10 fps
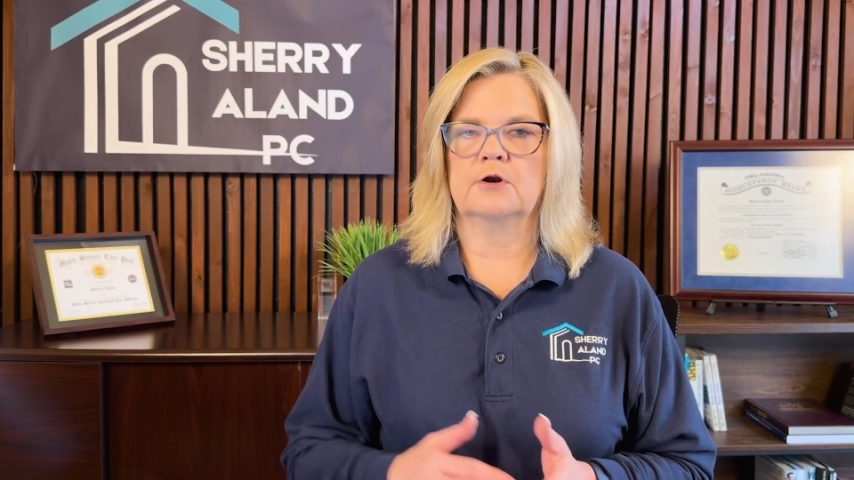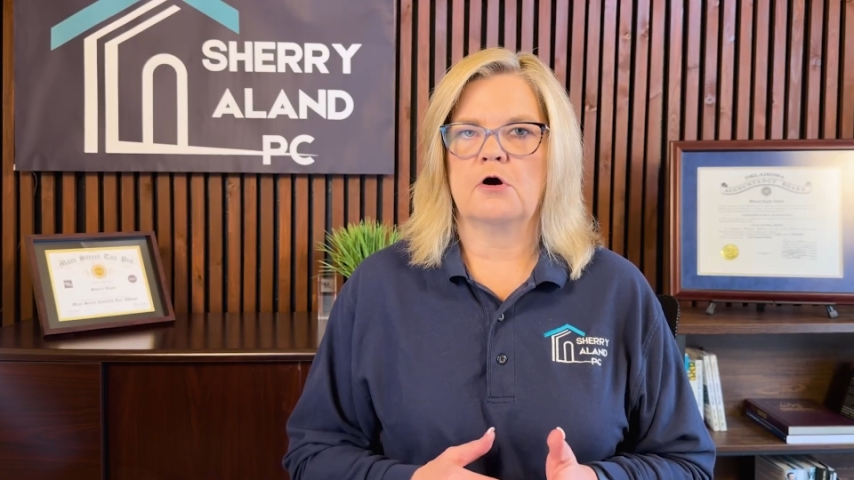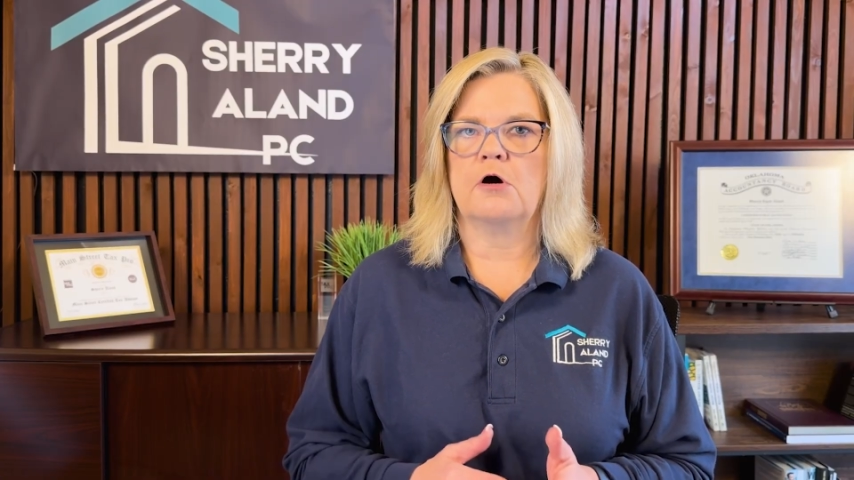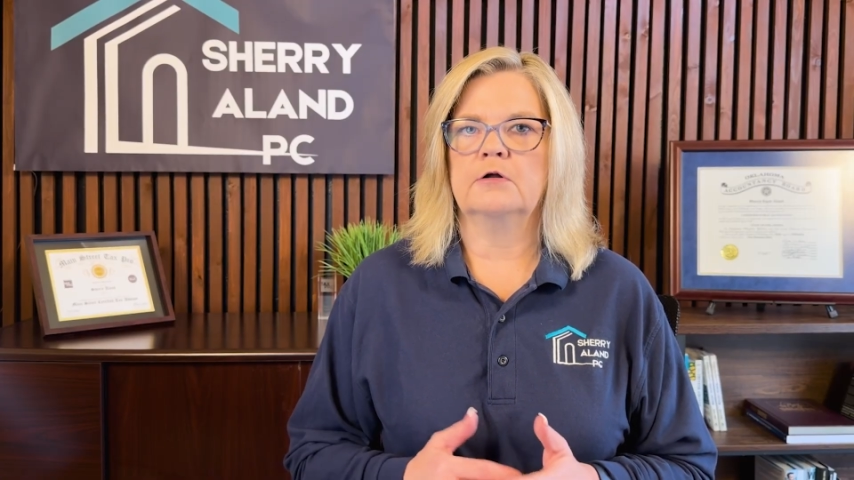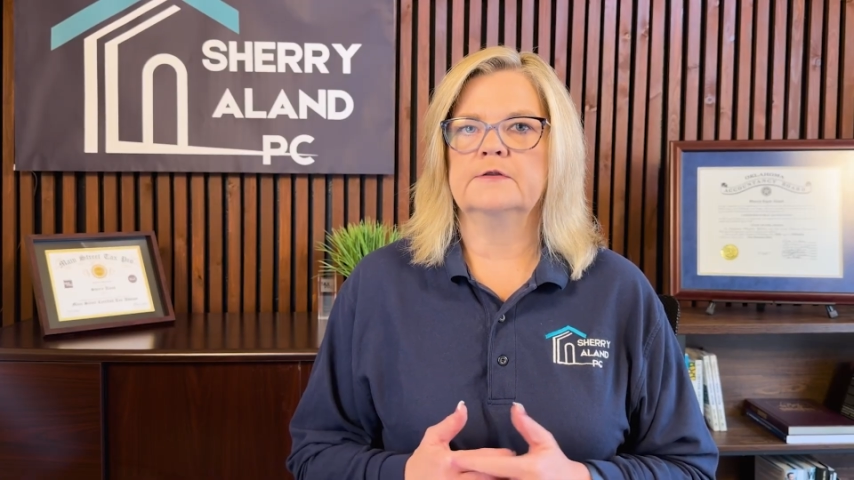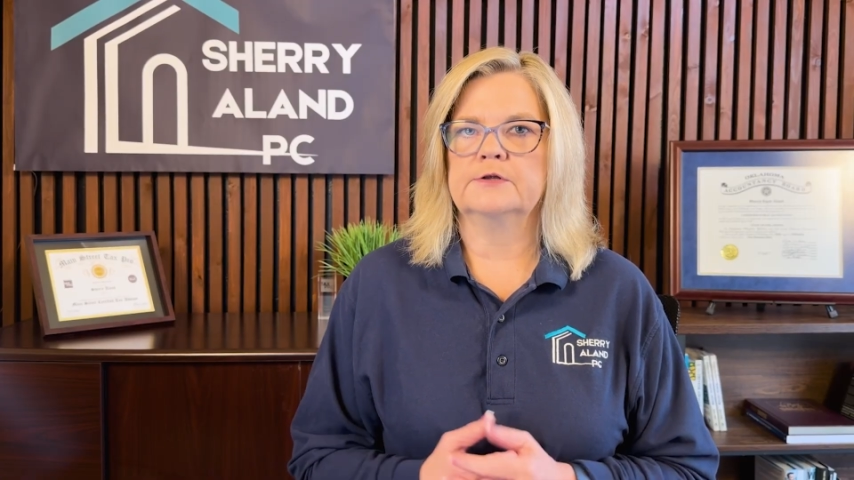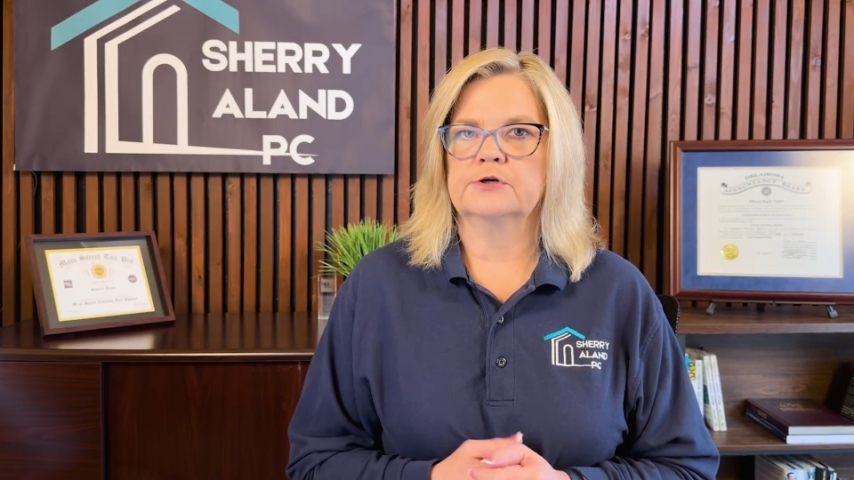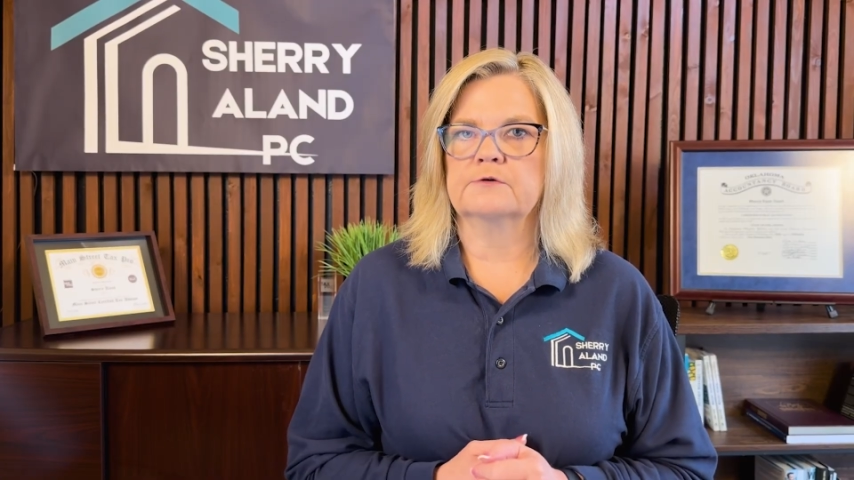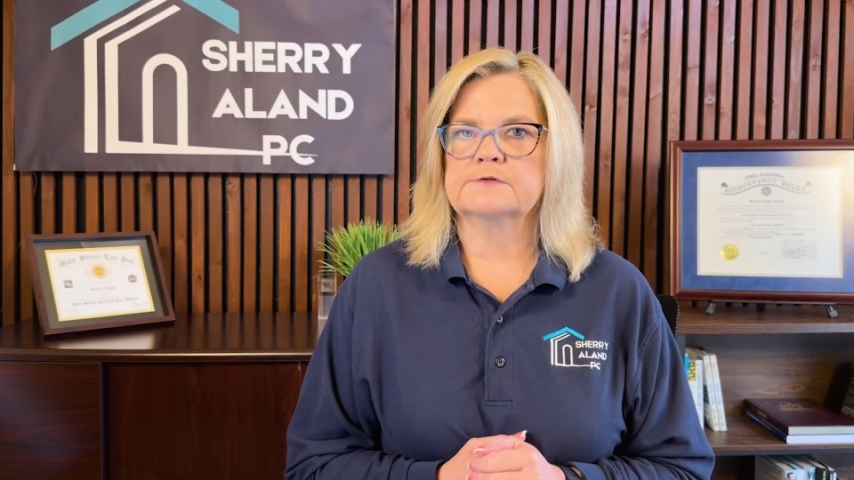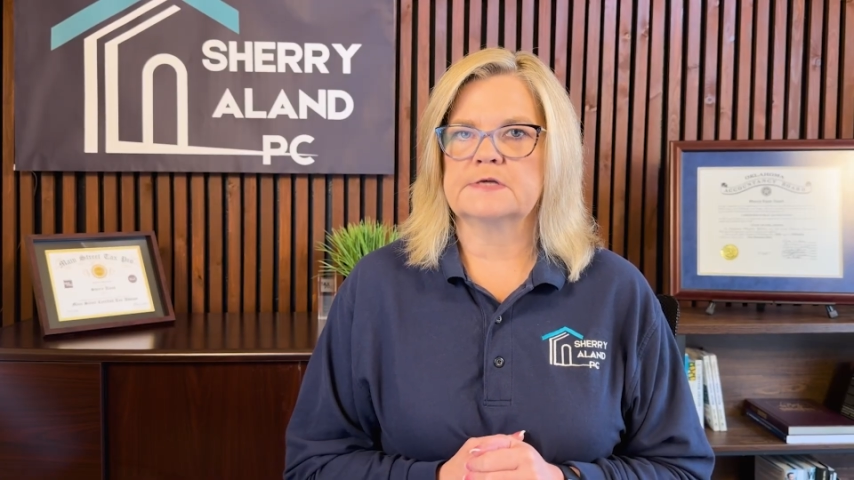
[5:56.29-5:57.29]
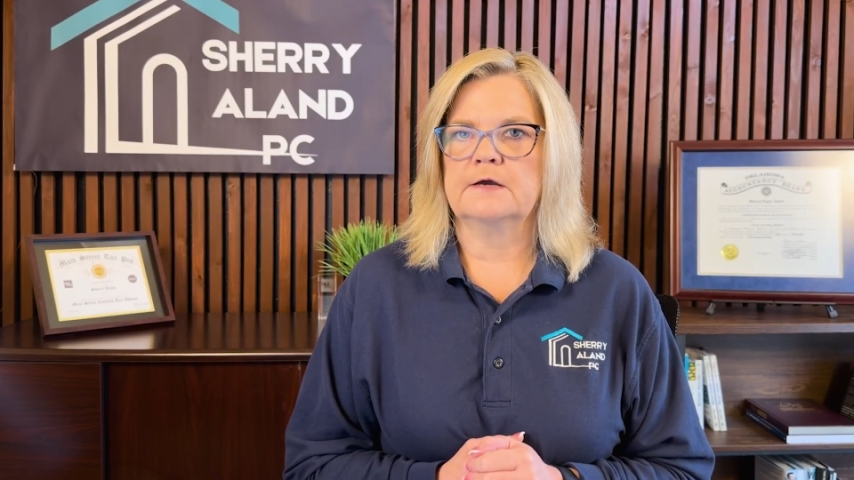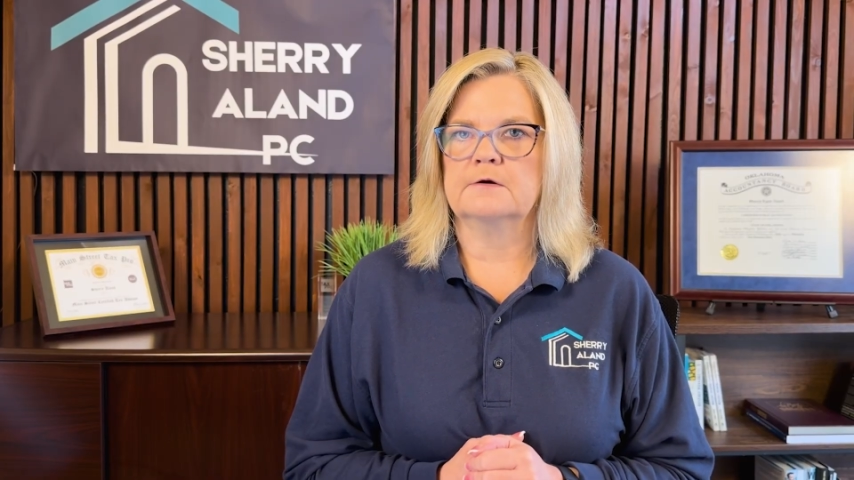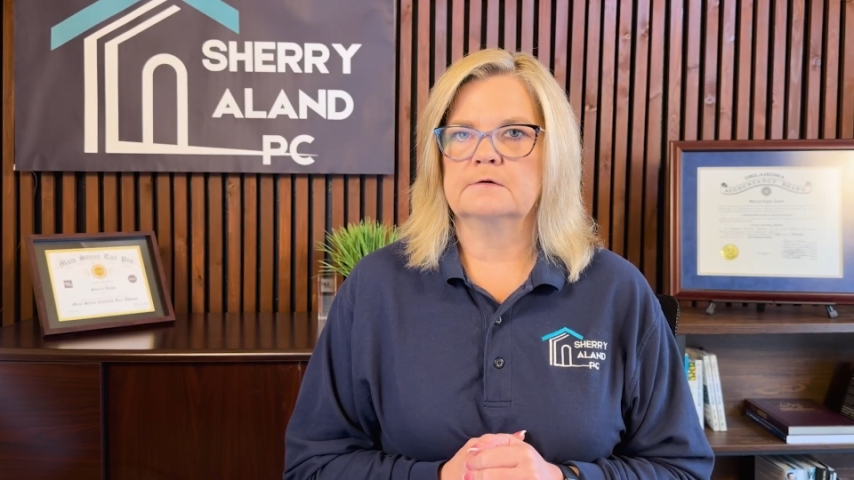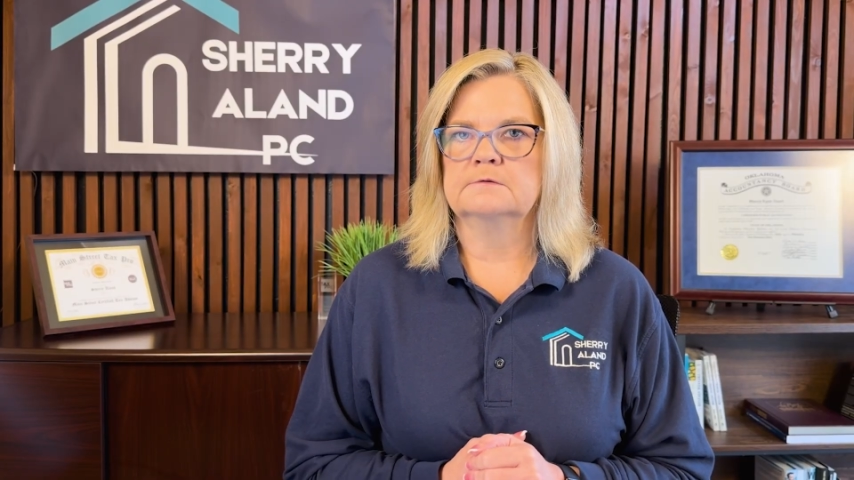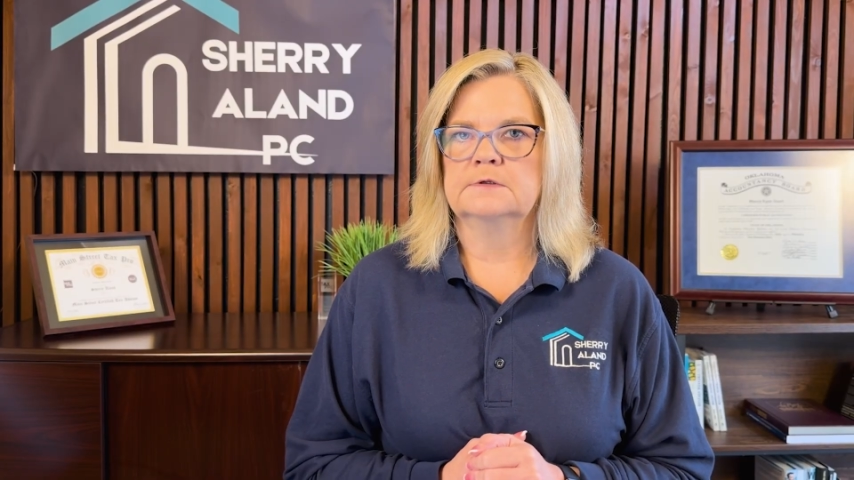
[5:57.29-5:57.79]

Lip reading: all in the year of sale.